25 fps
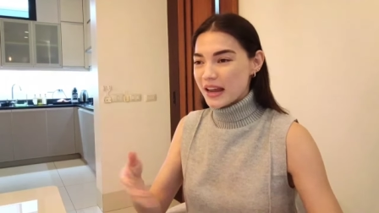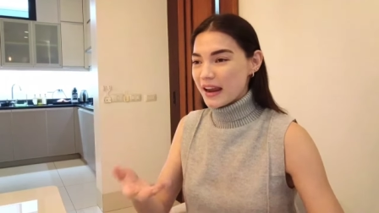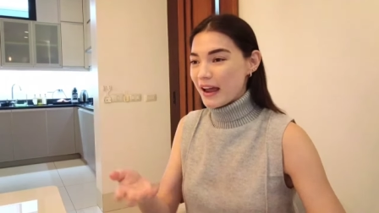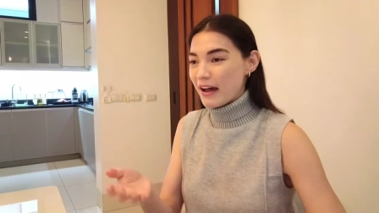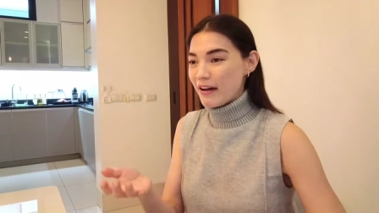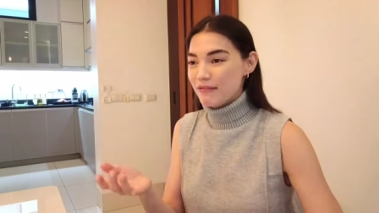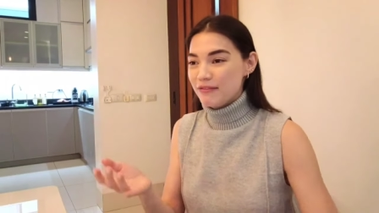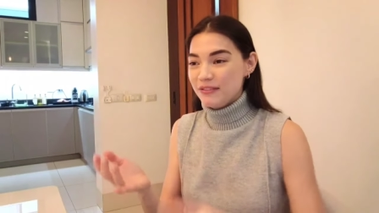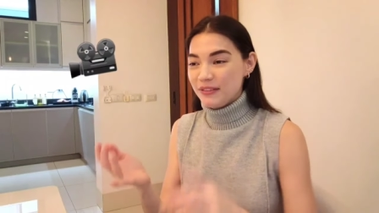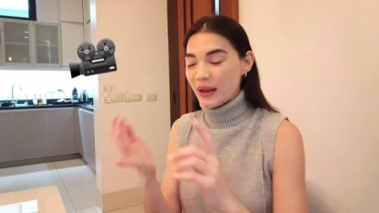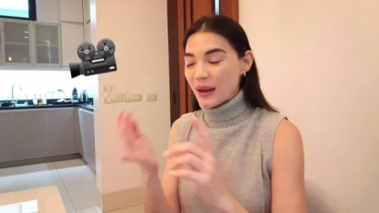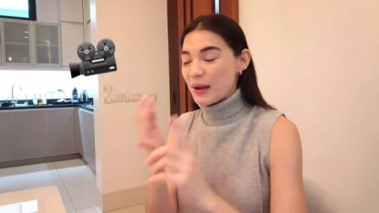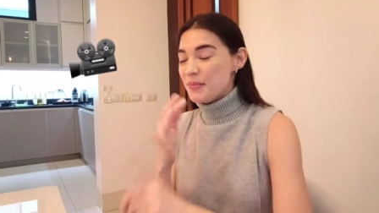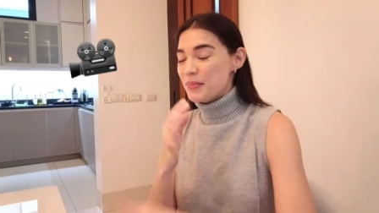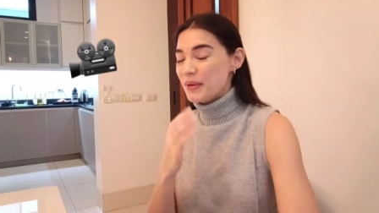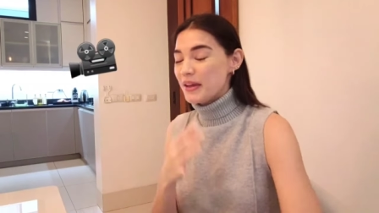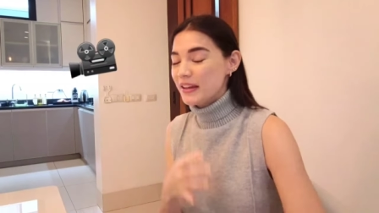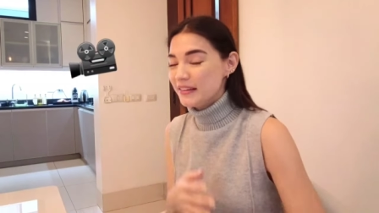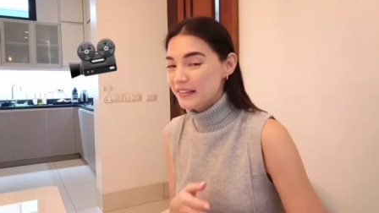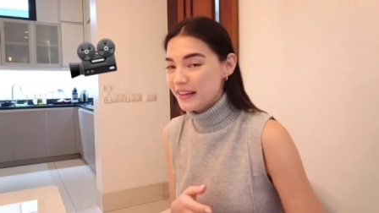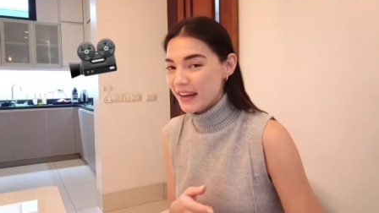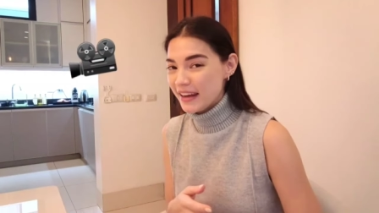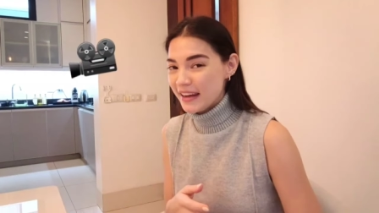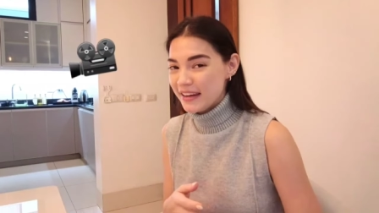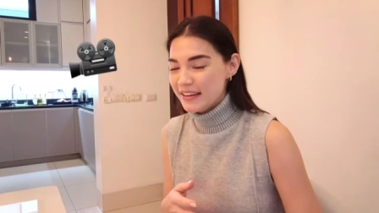I have
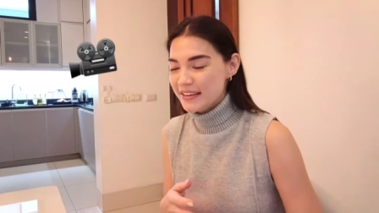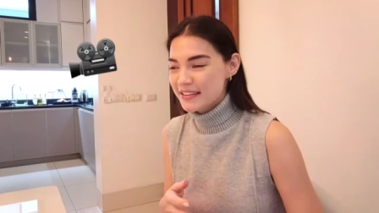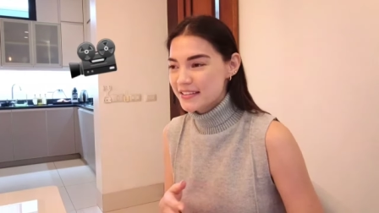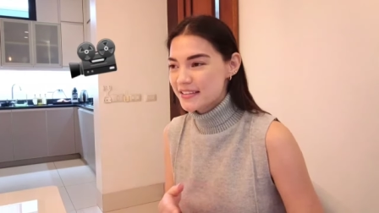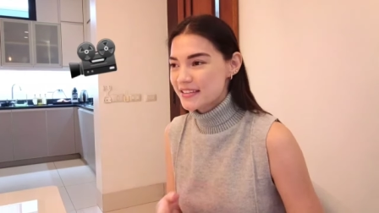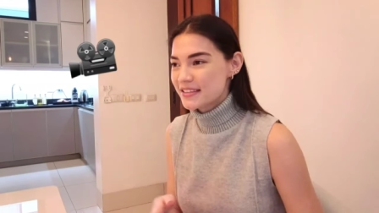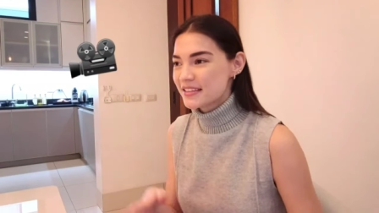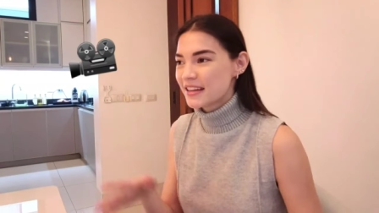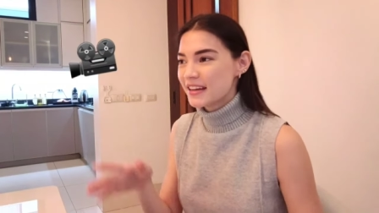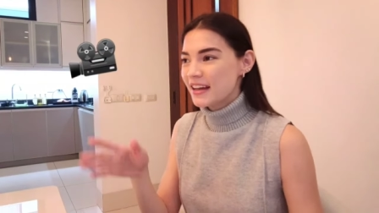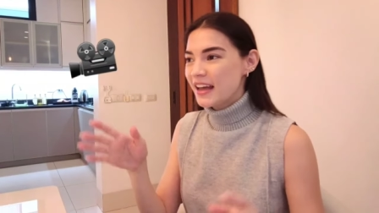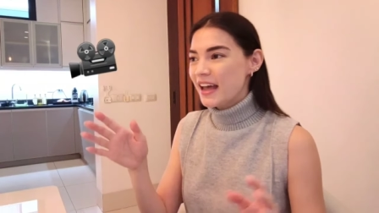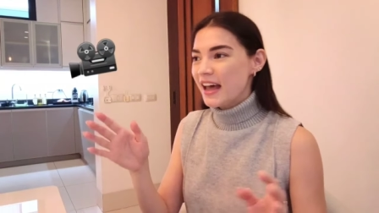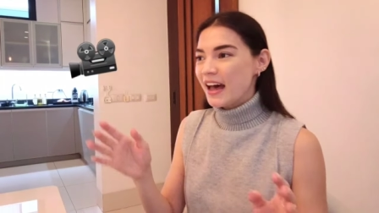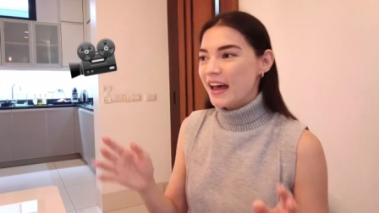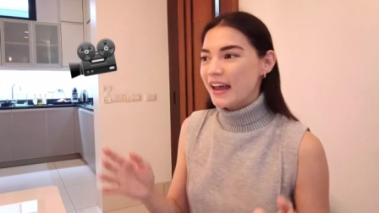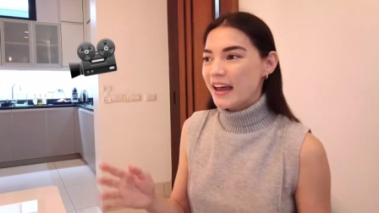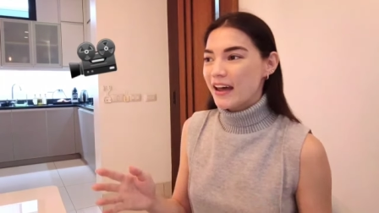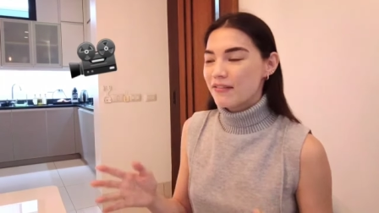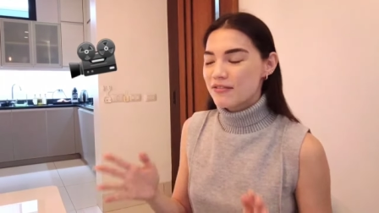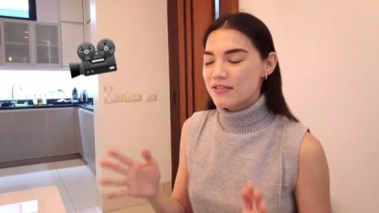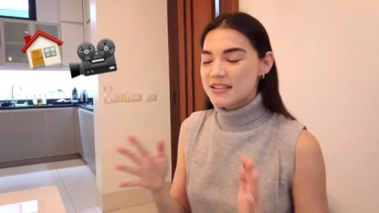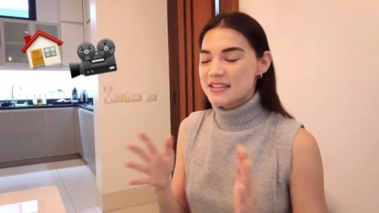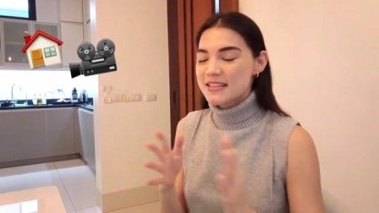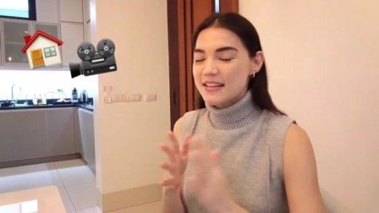taping days, I
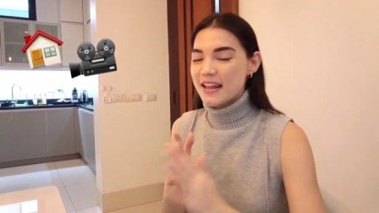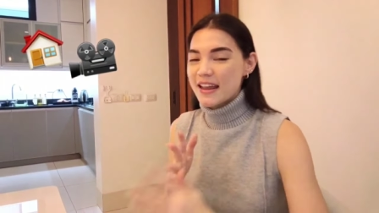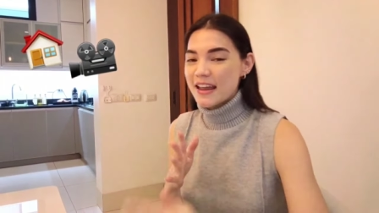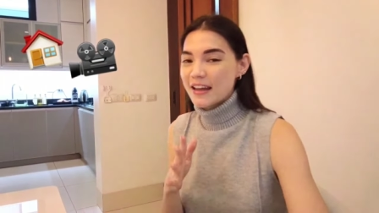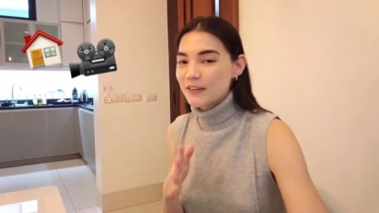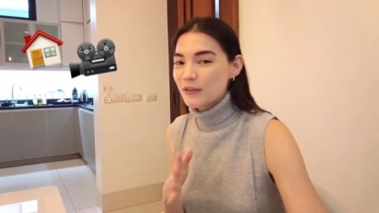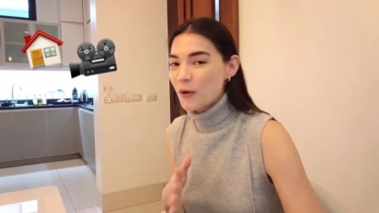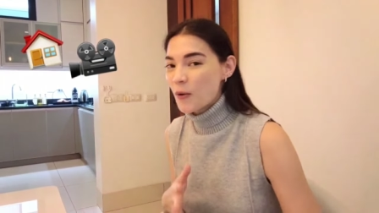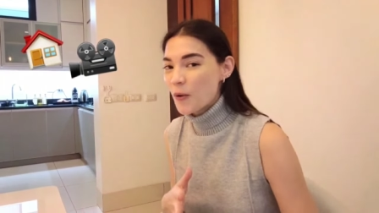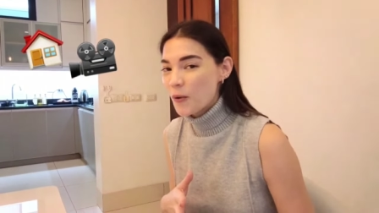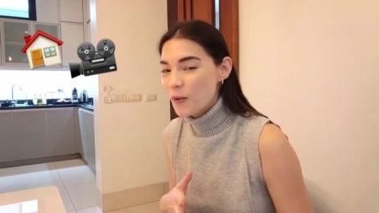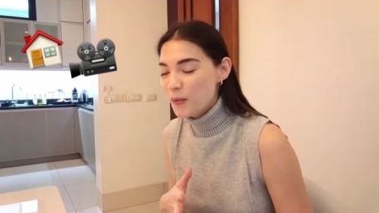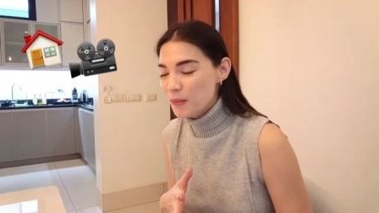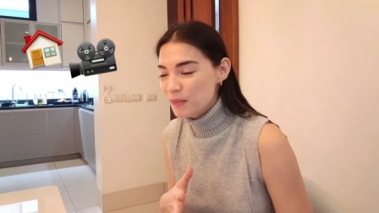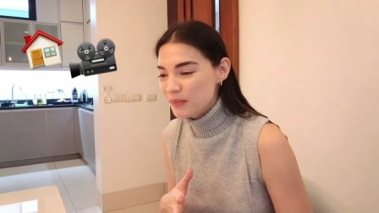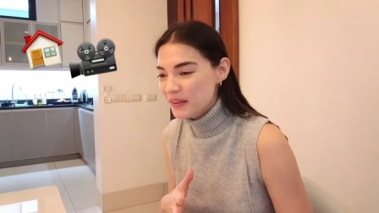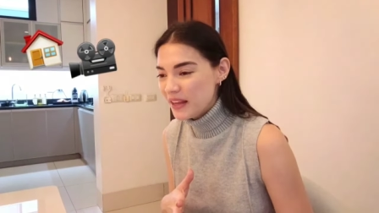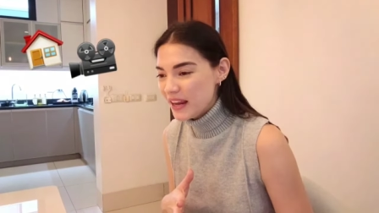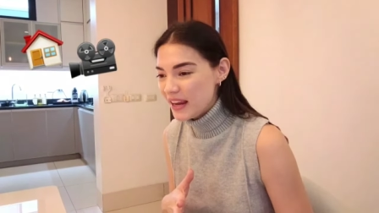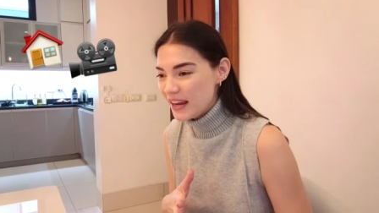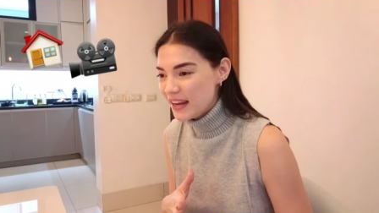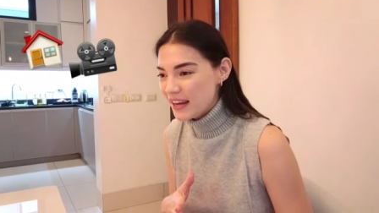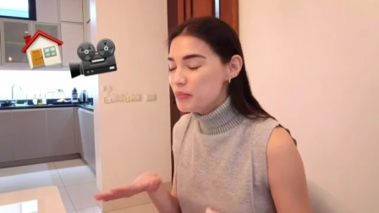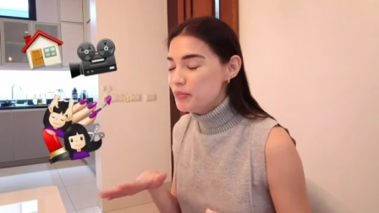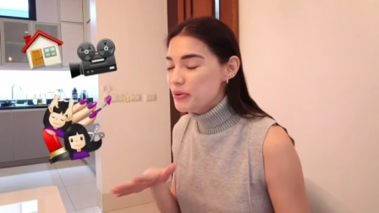have a stay at home
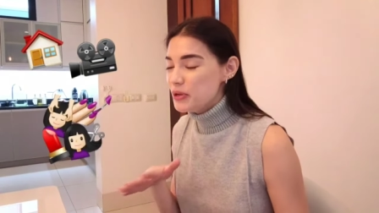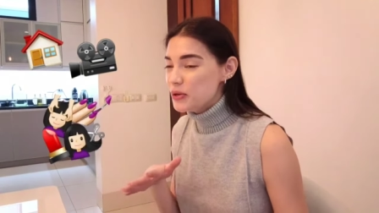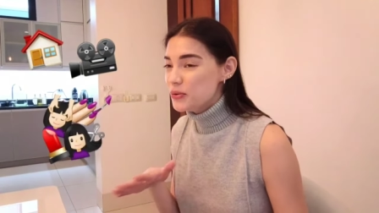day,